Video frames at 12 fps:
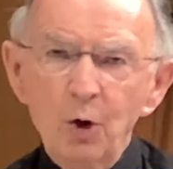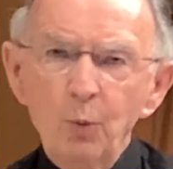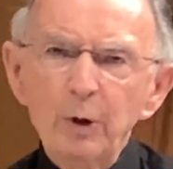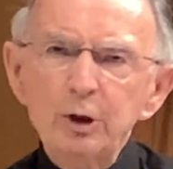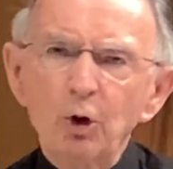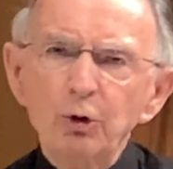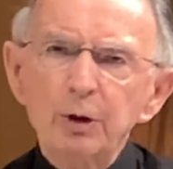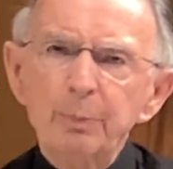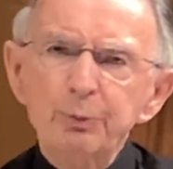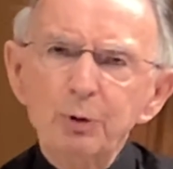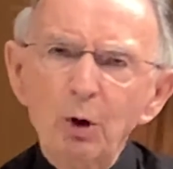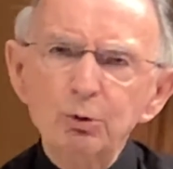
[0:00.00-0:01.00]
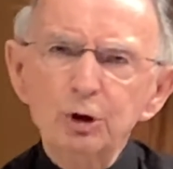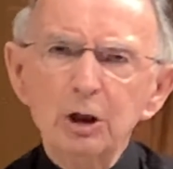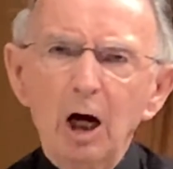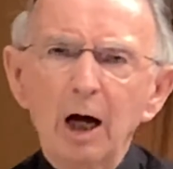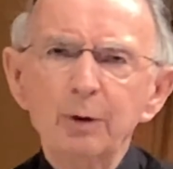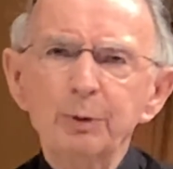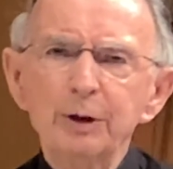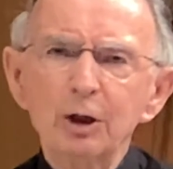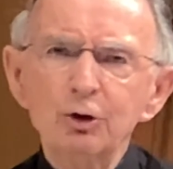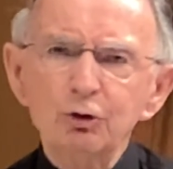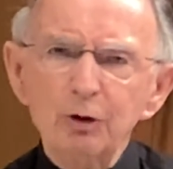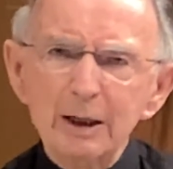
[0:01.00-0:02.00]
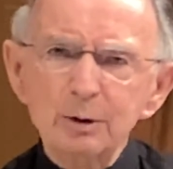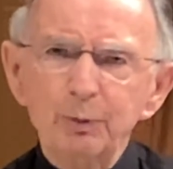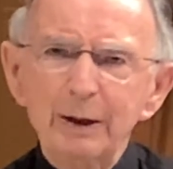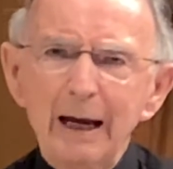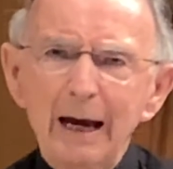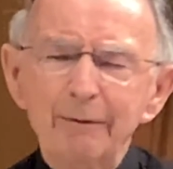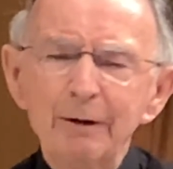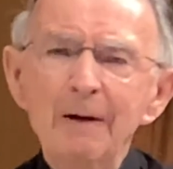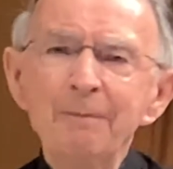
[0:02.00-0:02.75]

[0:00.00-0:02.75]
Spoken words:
We don't approach God with the trust we have.